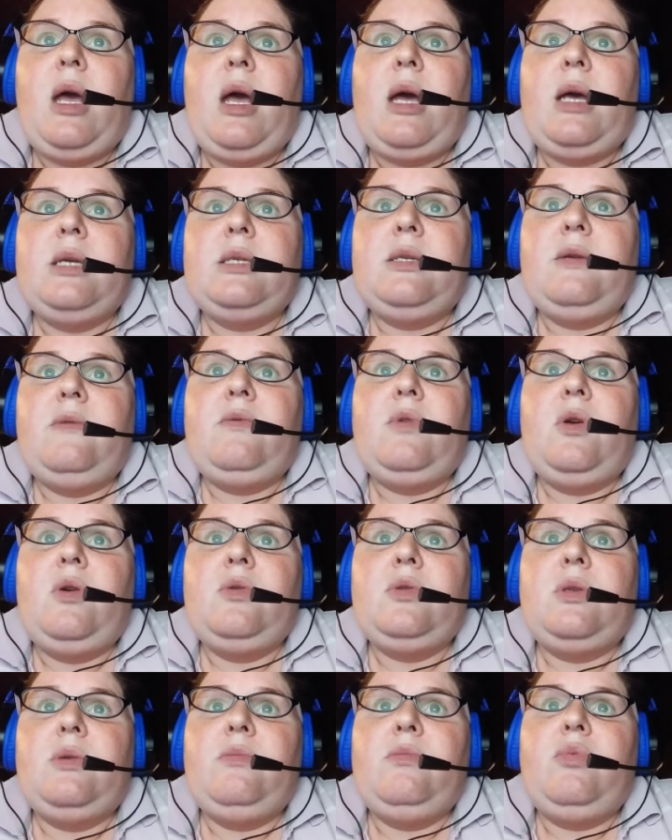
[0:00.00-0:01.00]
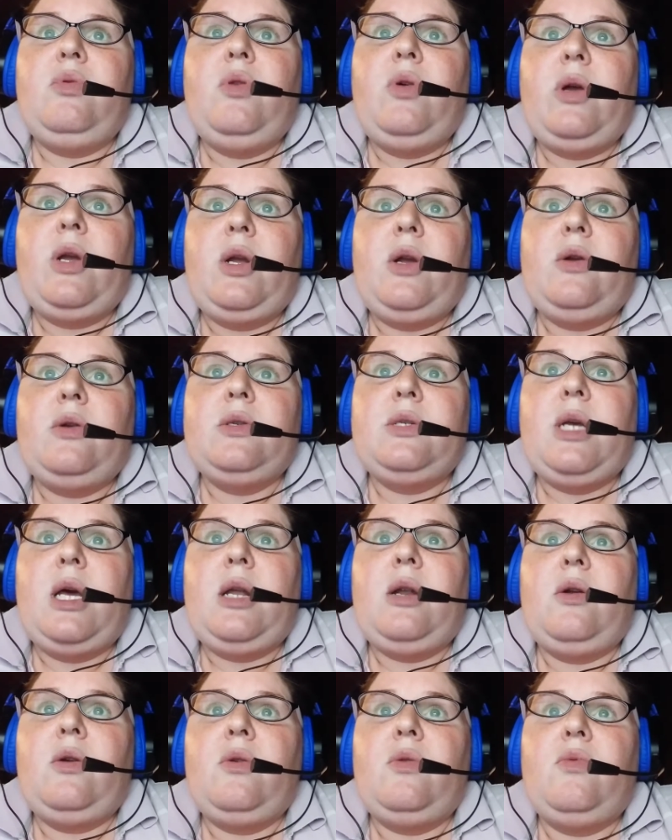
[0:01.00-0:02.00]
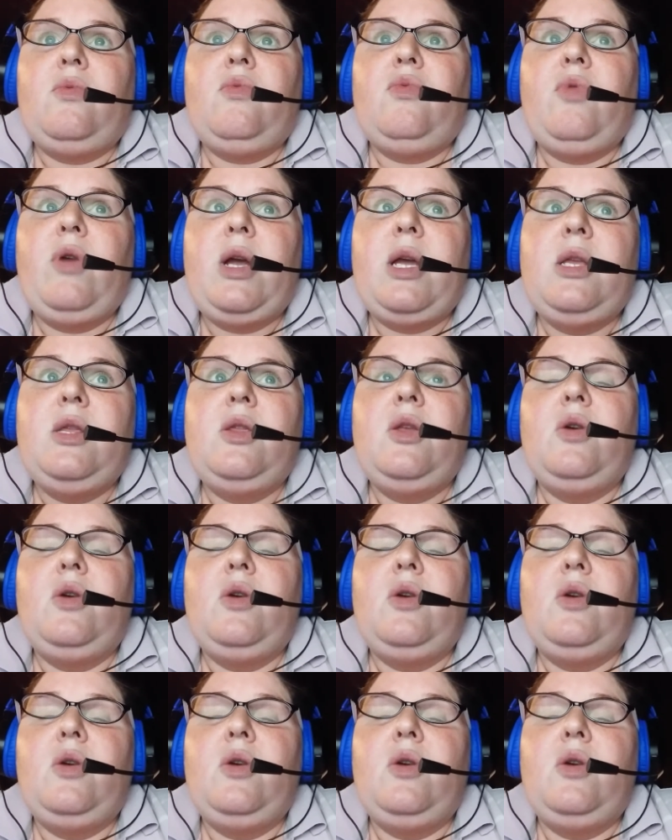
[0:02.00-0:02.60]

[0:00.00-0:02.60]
as if those employers had written